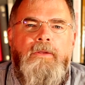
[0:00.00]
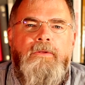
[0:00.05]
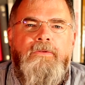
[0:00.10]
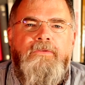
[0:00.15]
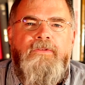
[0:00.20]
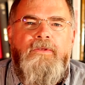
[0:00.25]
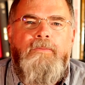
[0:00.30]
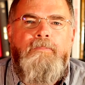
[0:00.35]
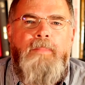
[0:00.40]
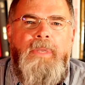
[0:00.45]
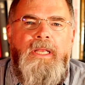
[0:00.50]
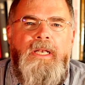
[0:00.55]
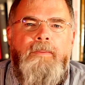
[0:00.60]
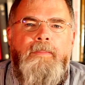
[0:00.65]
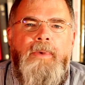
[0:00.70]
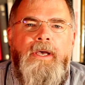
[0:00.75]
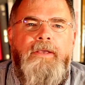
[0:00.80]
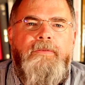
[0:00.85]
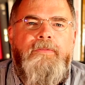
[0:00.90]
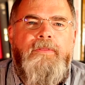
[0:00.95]
To
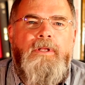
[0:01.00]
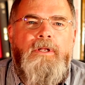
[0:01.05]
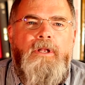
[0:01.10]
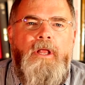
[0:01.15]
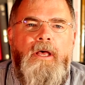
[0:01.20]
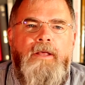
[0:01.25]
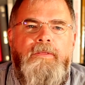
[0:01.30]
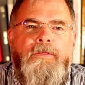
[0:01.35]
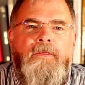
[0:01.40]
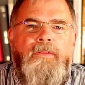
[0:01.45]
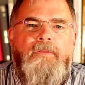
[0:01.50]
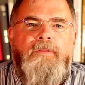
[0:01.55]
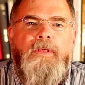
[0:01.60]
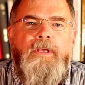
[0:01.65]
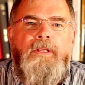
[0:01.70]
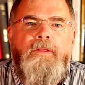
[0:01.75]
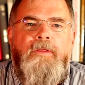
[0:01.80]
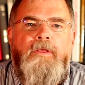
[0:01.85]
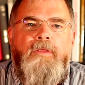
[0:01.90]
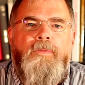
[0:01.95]
minimize the losses
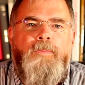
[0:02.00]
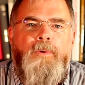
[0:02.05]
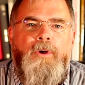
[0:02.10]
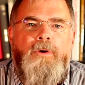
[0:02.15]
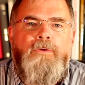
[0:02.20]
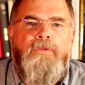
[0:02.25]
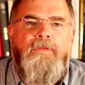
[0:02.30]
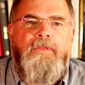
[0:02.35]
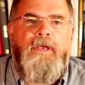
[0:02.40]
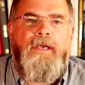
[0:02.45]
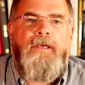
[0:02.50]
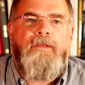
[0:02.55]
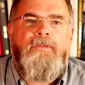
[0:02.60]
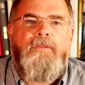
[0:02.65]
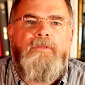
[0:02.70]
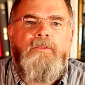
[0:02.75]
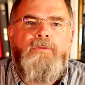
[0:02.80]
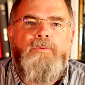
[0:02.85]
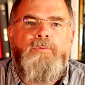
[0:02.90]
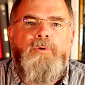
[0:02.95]
in this
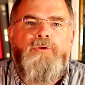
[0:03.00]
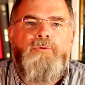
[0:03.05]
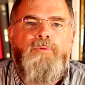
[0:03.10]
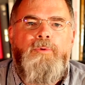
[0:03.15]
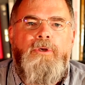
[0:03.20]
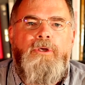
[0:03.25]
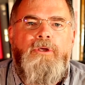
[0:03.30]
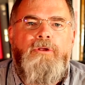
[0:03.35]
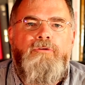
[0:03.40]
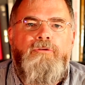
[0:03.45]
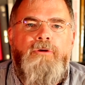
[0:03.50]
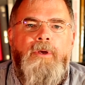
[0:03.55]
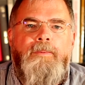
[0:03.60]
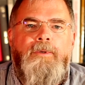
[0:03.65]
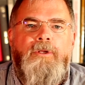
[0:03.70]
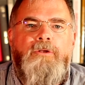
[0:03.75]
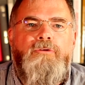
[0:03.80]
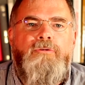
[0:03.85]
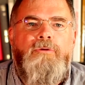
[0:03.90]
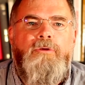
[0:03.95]
process, which will
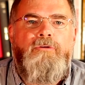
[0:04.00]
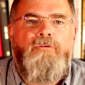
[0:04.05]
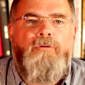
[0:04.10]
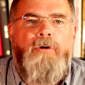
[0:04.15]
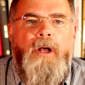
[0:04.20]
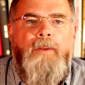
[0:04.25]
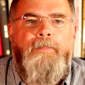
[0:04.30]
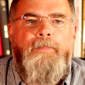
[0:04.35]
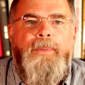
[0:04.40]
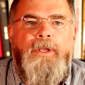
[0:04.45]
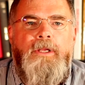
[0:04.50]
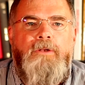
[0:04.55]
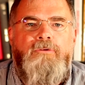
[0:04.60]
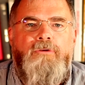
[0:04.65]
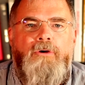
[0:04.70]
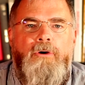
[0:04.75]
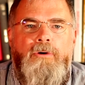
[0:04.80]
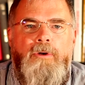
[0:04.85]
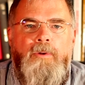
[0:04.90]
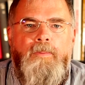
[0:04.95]
contribute to a drop in
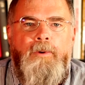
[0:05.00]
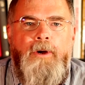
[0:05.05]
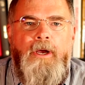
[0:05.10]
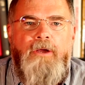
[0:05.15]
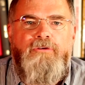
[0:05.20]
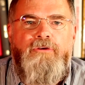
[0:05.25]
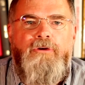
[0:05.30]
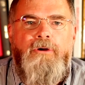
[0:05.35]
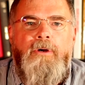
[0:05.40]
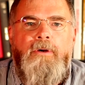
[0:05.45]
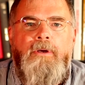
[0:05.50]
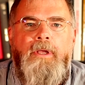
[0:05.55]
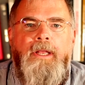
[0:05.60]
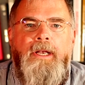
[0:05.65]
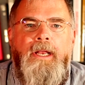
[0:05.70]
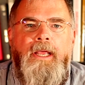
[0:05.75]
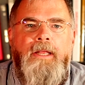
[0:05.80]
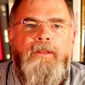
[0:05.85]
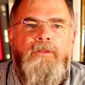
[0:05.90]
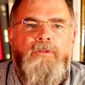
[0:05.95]
total pressure
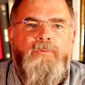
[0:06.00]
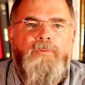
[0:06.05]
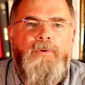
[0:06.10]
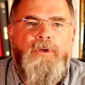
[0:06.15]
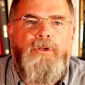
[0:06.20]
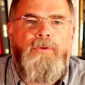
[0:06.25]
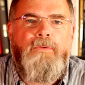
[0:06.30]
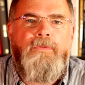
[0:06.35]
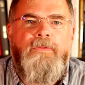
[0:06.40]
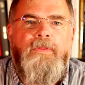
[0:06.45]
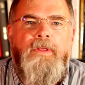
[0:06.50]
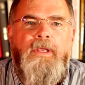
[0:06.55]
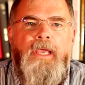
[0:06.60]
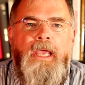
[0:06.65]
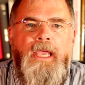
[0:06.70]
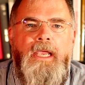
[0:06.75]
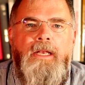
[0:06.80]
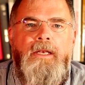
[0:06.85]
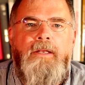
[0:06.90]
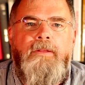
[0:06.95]
and hence reduce the
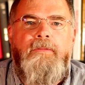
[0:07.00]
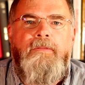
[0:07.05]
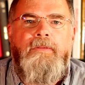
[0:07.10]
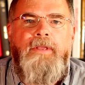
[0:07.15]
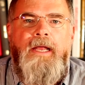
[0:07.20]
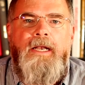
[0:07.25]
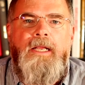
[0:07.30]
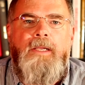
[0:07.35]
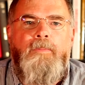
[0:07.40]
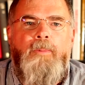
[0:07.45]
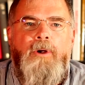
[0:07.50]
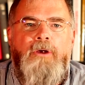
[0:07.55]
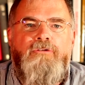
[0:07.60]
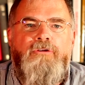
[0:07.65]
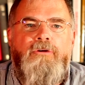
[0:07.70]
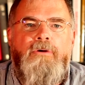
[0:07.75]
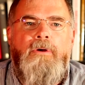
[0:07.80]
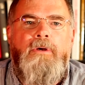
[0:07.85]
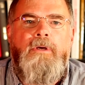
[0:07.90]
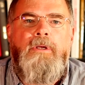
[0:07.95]
gain in static
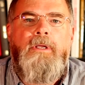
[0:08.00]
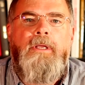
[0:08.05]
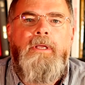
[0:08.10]
pressure,